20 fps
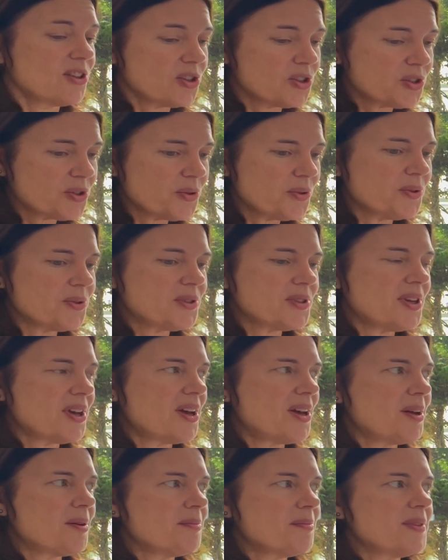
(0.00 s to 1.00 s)
short
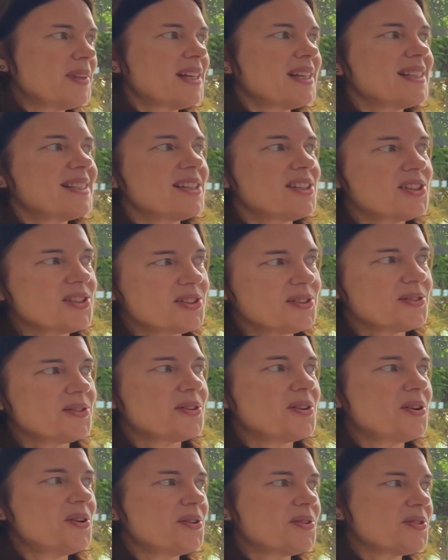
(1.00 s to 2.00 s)
term, the additional
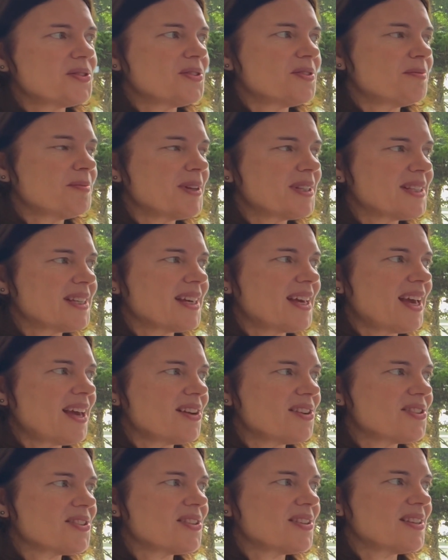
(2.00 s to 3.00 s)
cost of
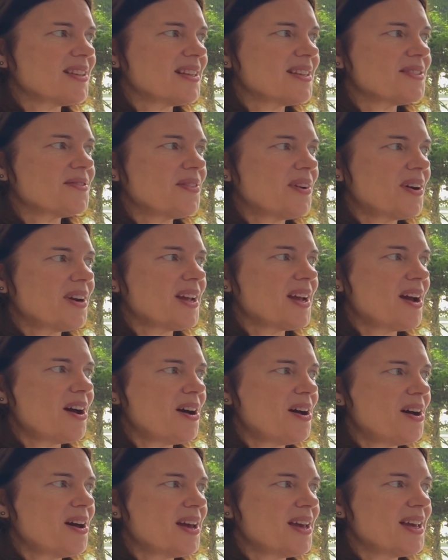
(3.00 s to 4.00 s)
mitigation is very
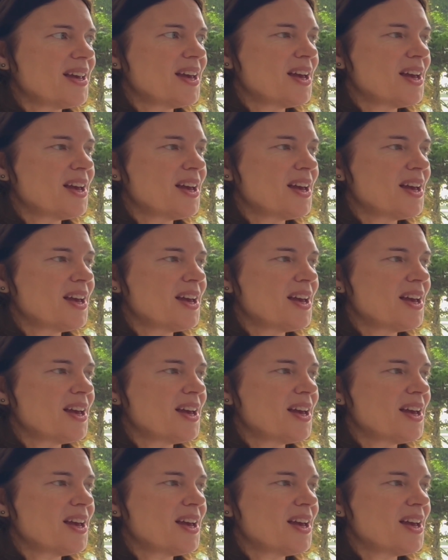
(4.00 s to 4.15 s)
high,